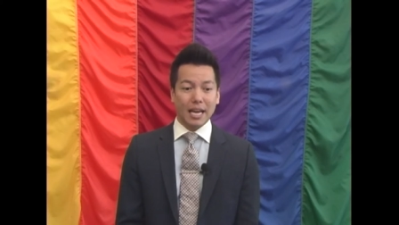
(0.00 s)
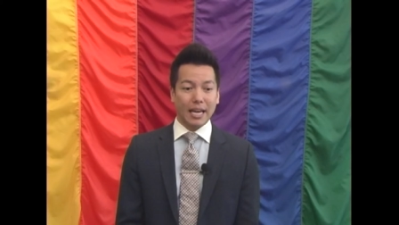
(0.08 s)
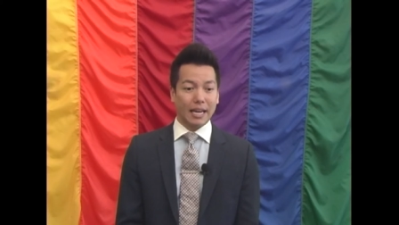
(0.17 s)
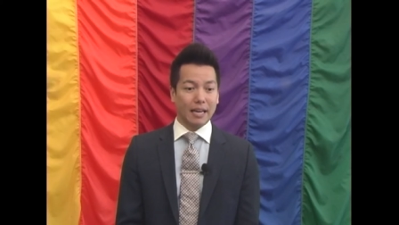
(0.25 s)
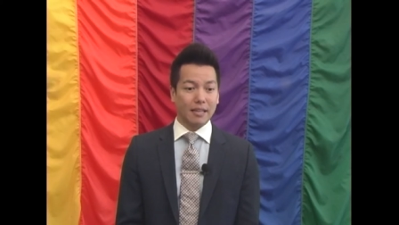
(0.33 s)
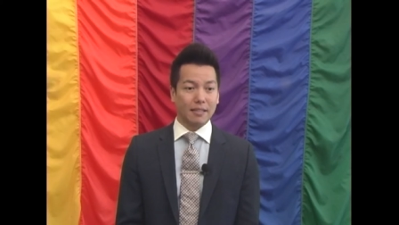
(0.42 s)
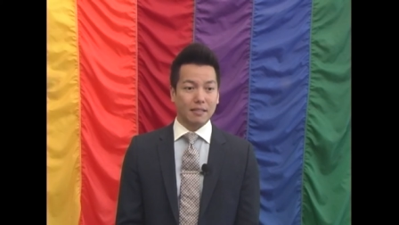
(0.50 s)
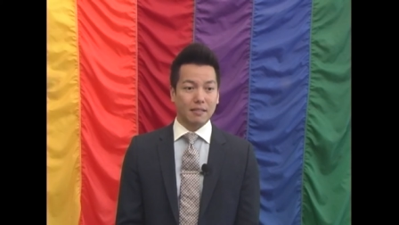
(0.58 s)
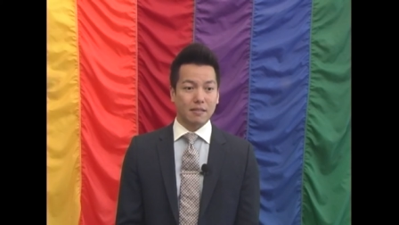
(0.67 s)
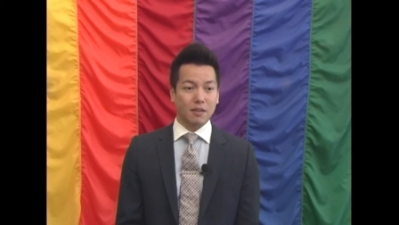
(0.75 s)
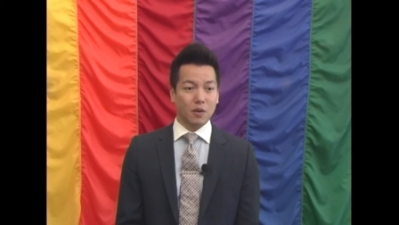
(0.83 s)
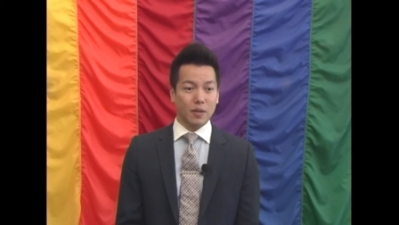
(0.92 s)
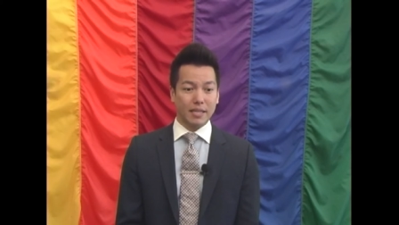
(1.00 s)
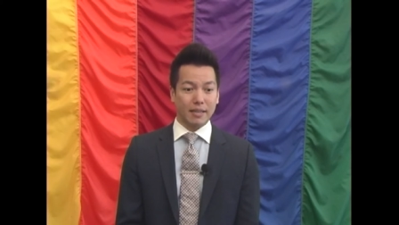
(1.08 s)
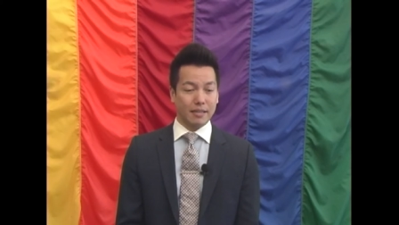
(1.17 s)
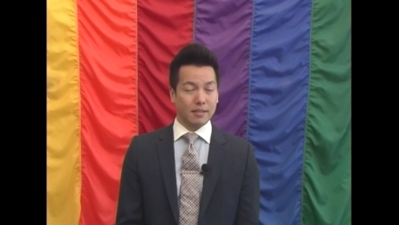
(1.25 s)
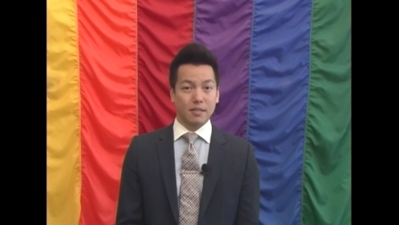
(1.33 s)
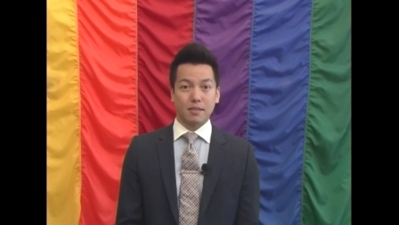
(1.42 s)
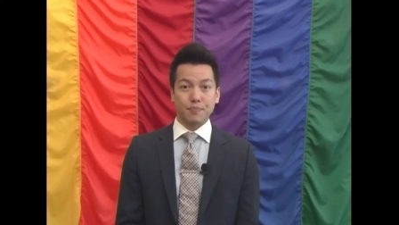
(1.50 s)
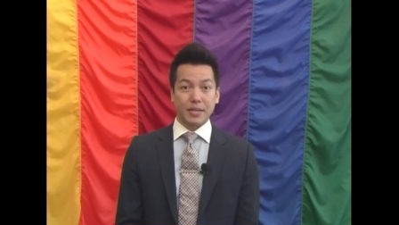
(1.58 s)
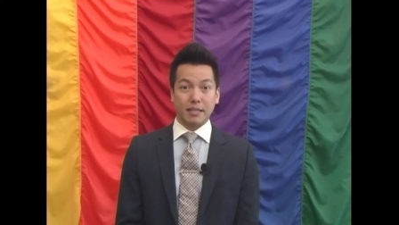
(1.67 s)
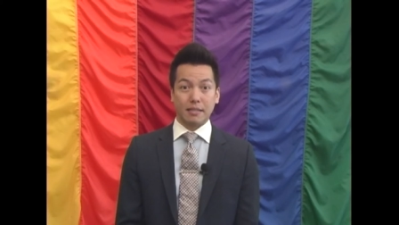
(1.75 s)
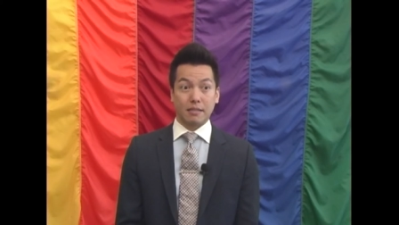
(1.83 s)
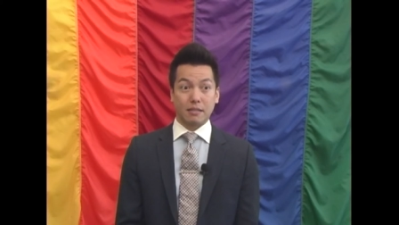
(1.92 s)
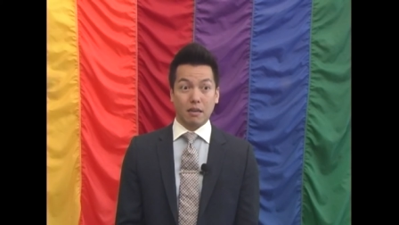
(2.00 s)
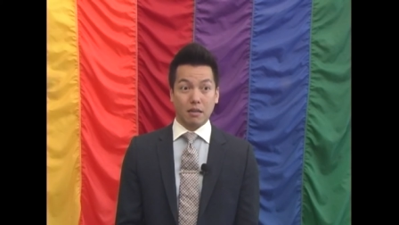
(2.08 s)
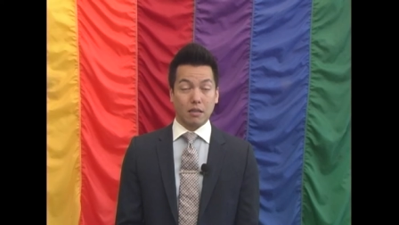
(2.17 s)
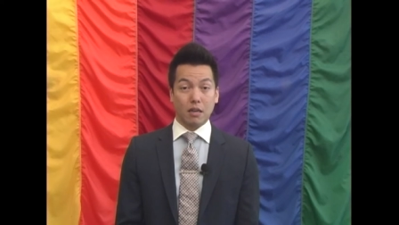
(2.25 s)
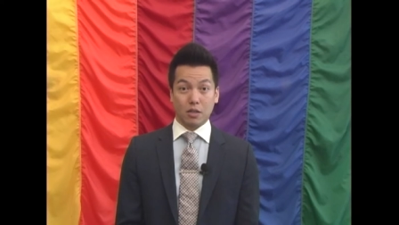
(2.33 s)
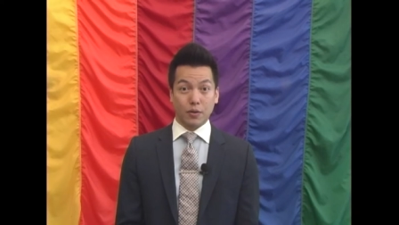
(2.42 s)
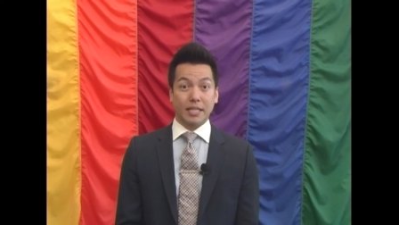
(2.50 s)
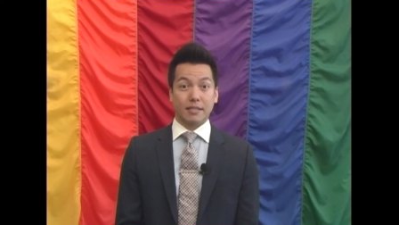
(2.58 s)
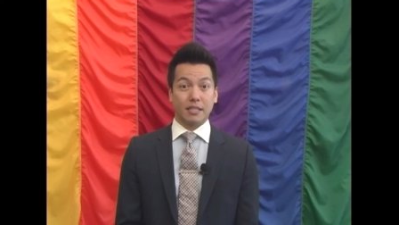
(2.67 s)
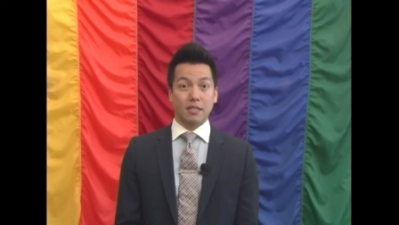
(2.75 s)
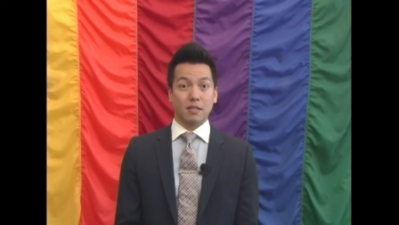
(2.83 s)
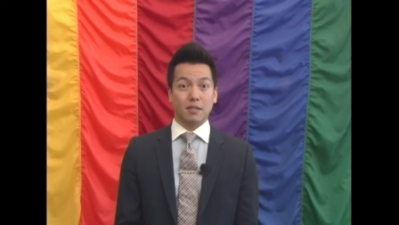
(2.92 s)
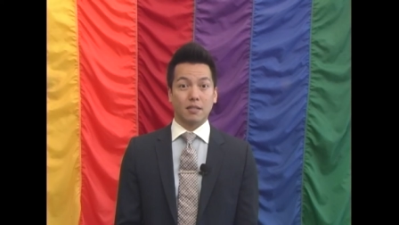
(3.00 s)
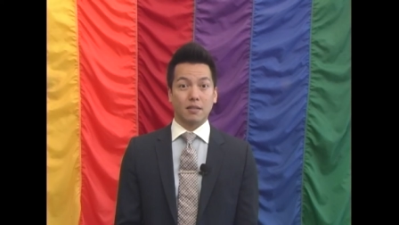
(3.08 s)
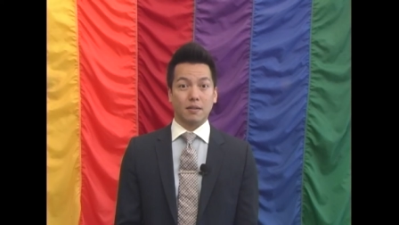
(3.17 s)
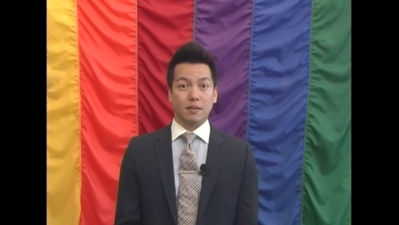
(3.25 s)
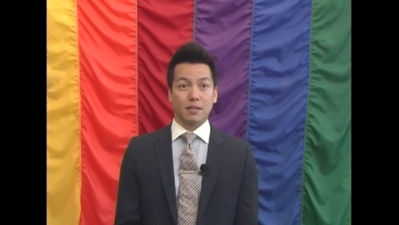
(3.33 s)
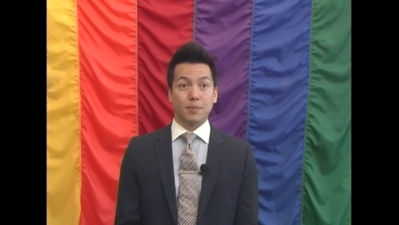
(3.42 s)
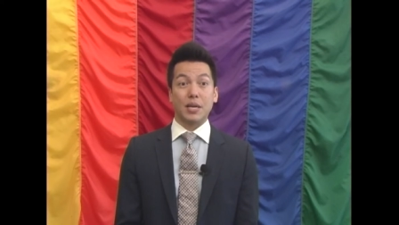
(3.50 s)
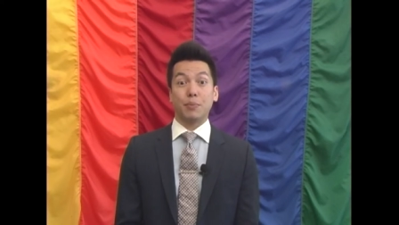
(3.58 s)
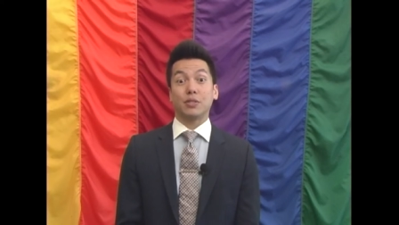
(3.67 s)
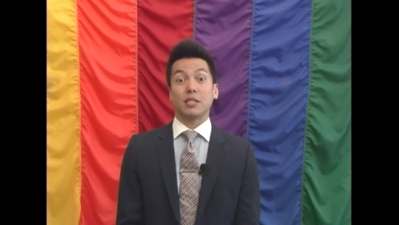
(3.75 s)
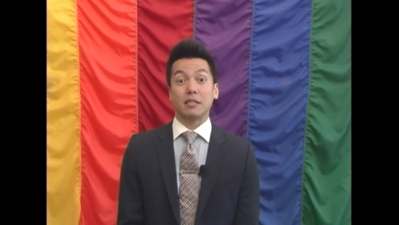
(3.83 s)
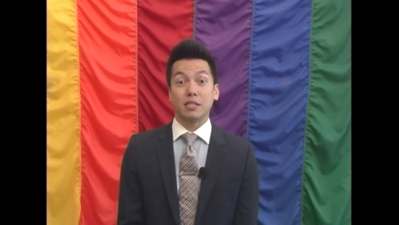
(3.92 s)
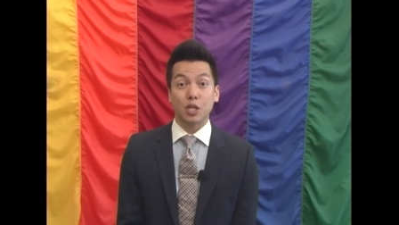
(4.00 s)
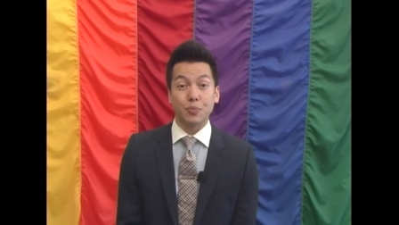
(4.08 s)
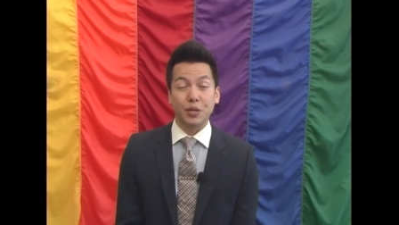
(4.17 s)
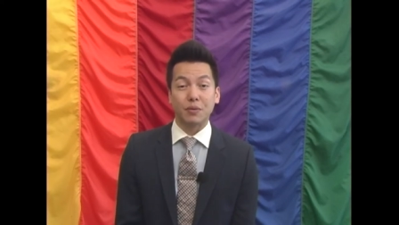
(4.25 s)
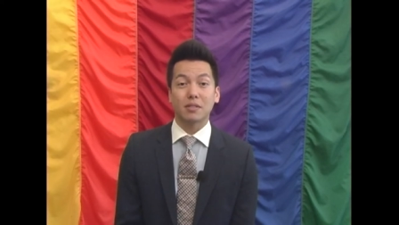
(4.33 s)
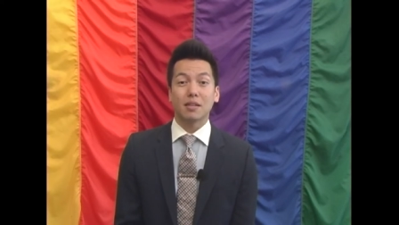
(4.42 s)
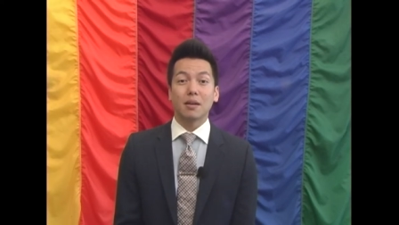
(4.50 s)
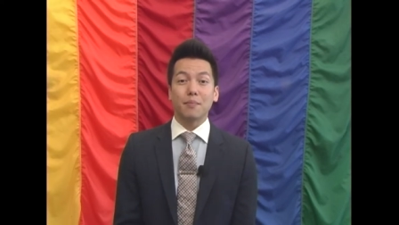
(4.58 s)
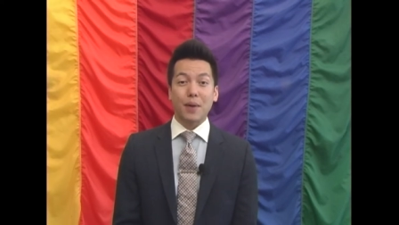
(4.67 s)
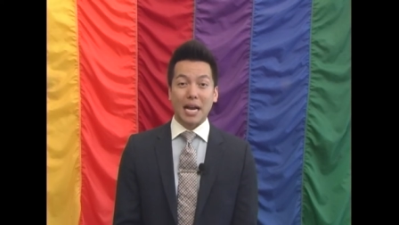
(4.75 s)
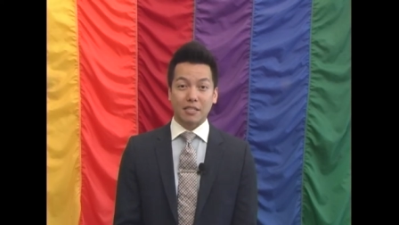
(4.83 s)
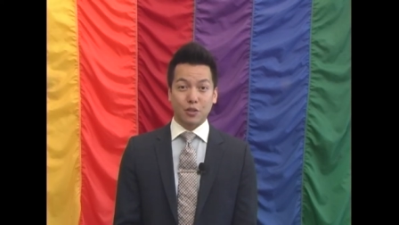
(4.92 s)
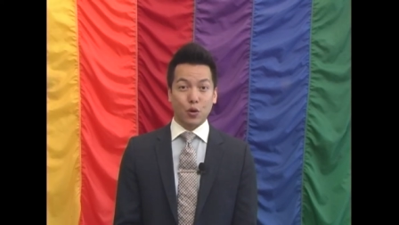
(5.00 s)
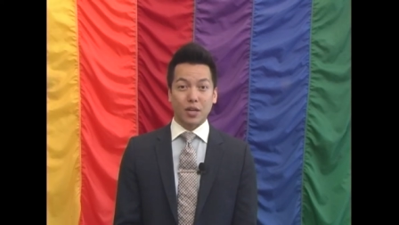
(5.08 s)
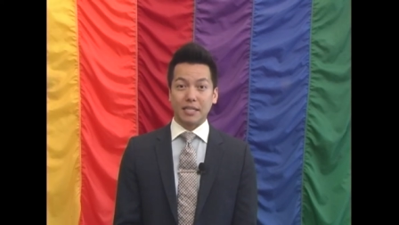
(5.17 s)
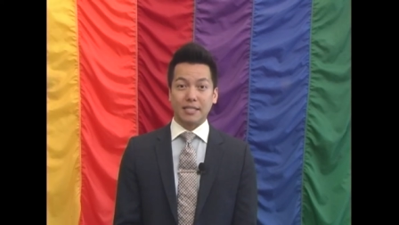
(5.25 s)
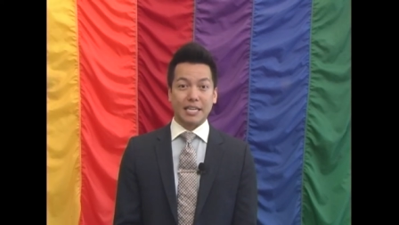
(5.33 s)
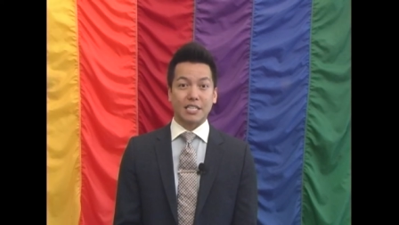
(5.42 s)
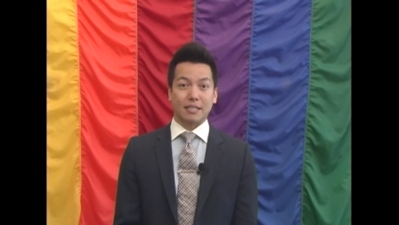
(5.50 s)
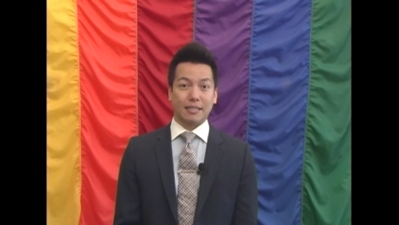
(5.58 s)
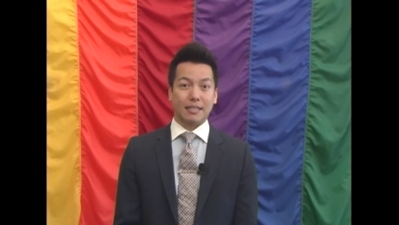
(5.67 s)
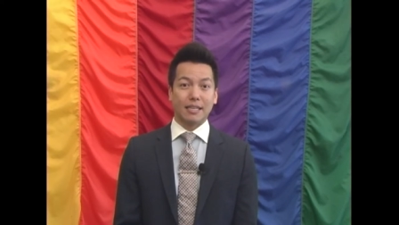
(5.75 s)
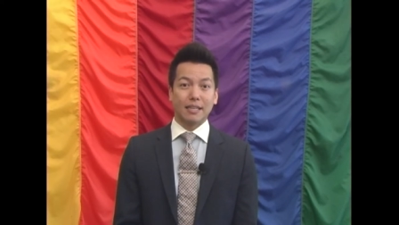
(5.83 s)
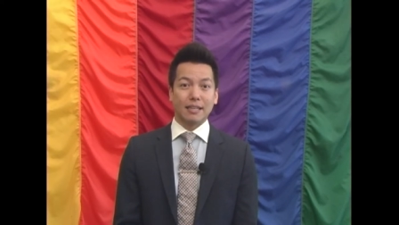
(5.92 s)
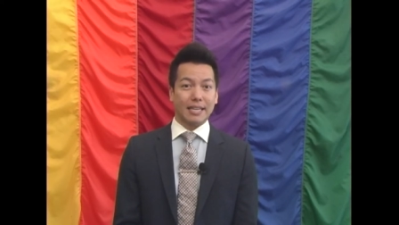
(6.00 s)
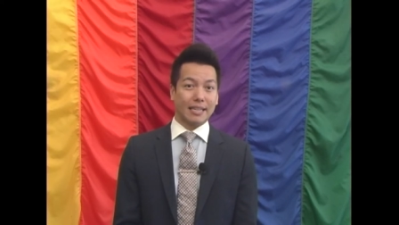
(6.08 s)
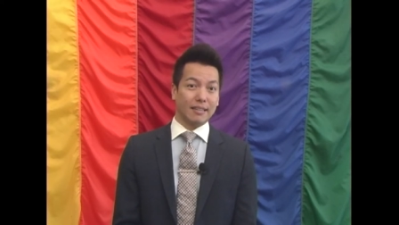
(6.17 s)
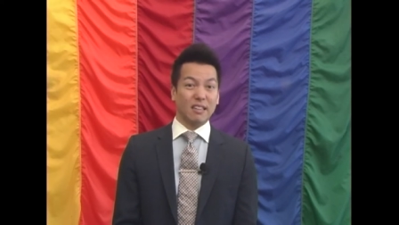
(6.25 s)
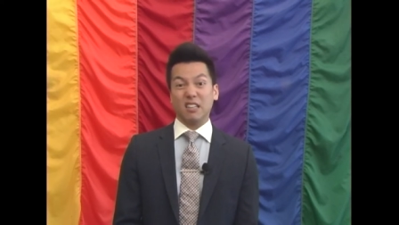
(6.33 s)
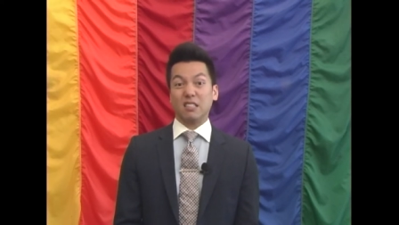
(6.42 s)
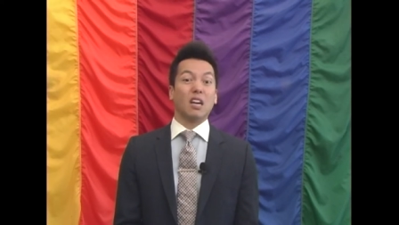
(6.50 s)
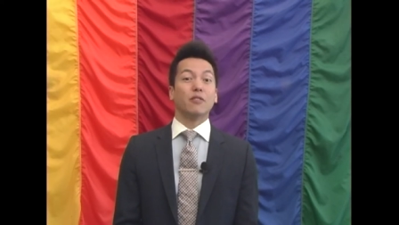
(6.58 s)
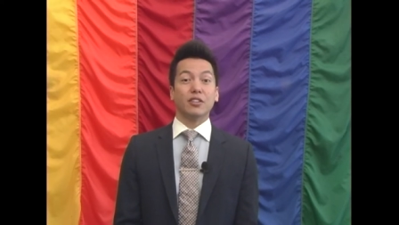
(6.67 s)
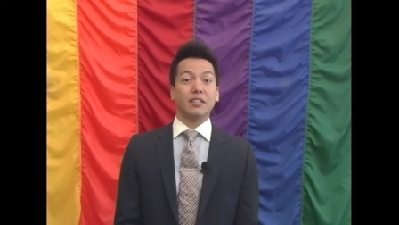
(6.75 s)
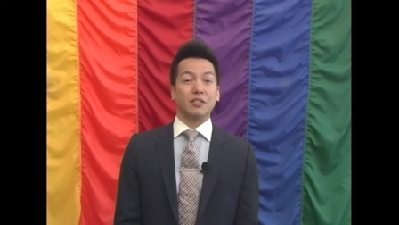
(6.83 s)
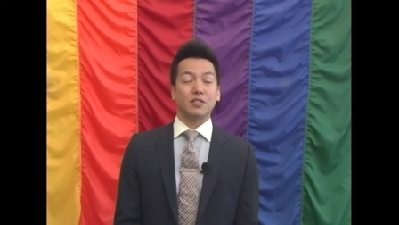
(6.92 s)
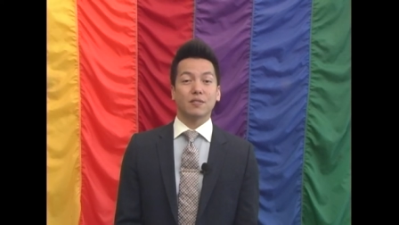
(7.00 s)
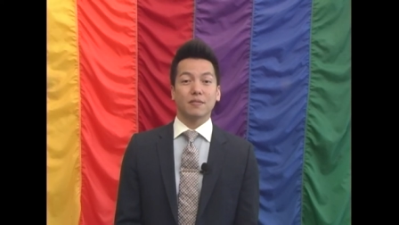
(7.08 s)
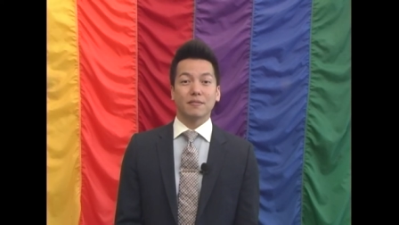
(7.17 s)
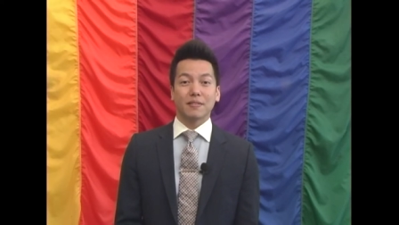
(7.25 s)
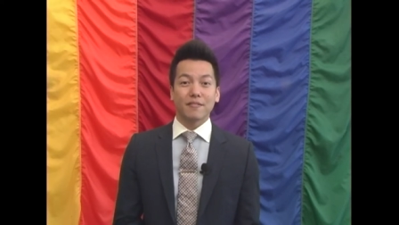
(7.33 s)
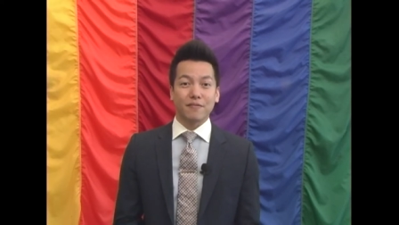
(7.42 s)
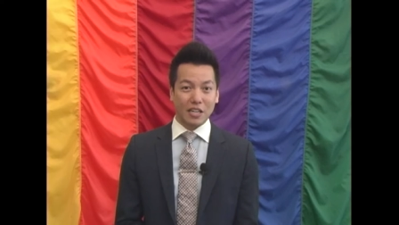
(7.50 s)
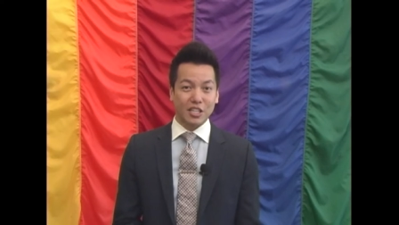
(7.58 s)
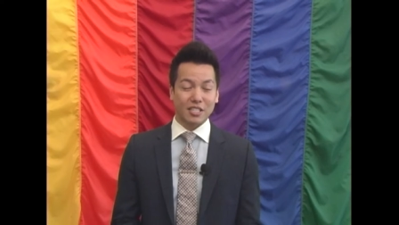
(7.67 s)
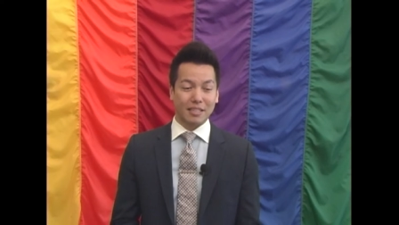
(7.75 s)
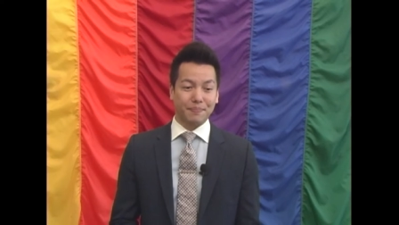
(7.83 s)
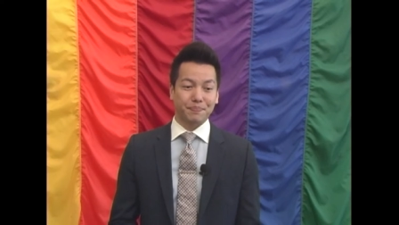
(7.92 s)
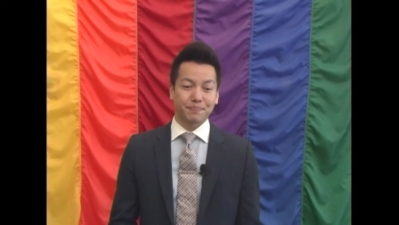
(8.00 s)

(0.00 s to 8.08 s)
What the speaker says: And so it just means a great deal to be able to contribute back to the organization in a governance function.